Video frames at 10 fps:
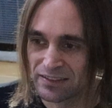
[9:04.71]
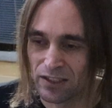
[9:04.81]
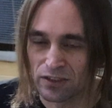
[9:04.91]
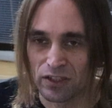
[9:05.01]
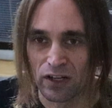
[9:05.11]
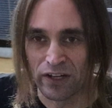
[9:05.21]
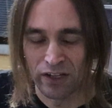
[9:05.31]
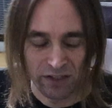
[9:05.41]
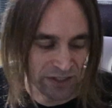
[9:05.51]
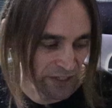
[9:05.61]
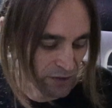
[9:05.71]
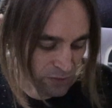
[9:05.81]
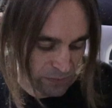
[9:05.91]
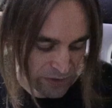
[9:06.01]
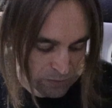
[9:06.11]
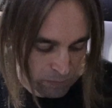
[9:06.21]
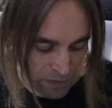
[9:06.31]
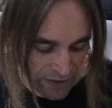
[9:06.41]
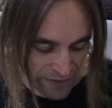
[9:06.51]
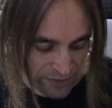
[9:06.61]
is not heard when you're
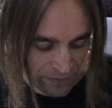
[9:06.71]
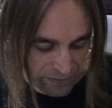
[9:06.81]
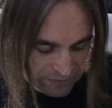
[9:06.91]
playing.